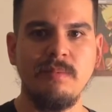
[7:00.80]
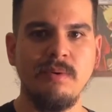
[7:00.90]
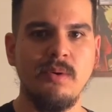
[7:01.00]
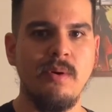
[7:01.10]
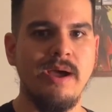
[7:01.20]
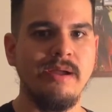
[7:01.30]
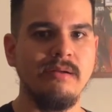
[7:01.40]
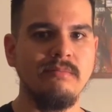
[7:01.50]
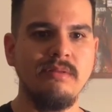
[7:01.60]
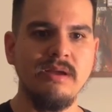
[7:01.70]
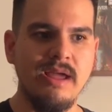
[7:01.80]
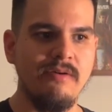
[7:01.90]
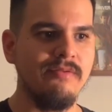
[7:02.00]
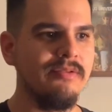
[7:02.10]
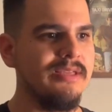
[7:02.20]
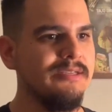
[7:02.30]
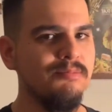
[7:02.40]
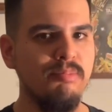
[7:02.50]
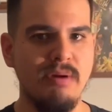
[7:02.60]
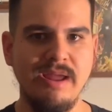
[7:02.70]
Maguire. Look out for these
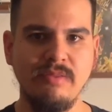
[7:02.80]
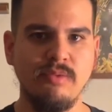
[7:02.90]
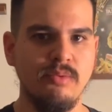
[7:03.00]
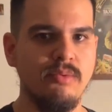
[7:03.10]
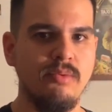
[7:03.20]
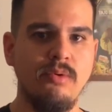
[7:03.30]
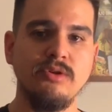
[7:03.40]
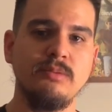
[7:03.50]
breakthrough roles.